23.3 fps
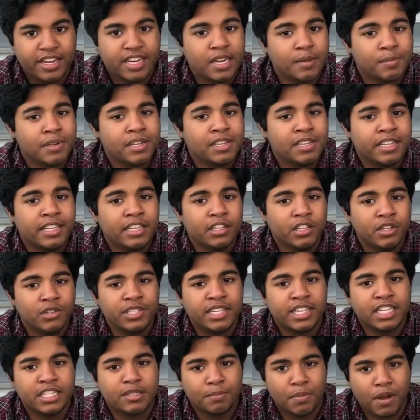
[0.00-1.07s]
typically
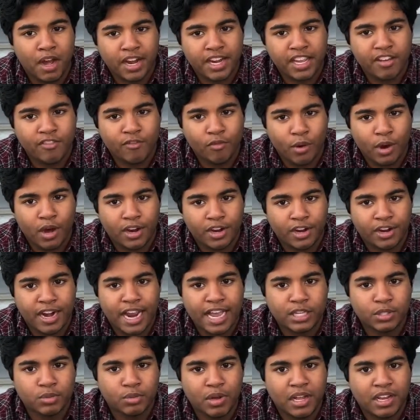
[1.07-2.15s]
losing its body of water
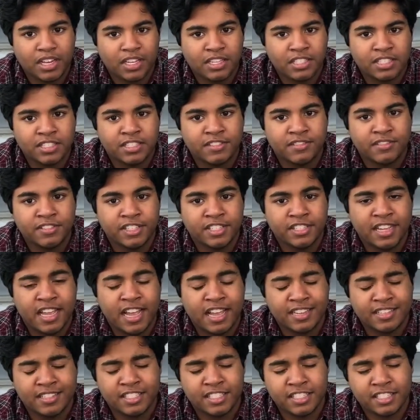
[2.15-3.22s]
as well as
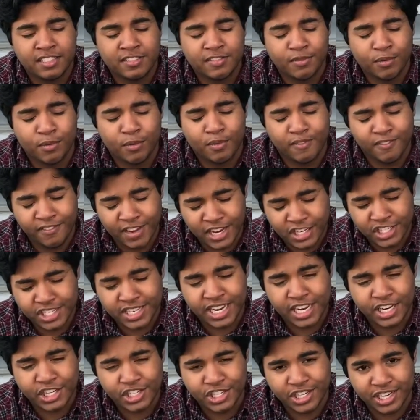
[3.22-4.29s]
its
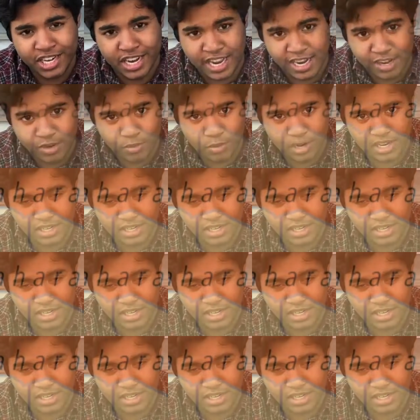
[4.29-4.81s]
vegetation and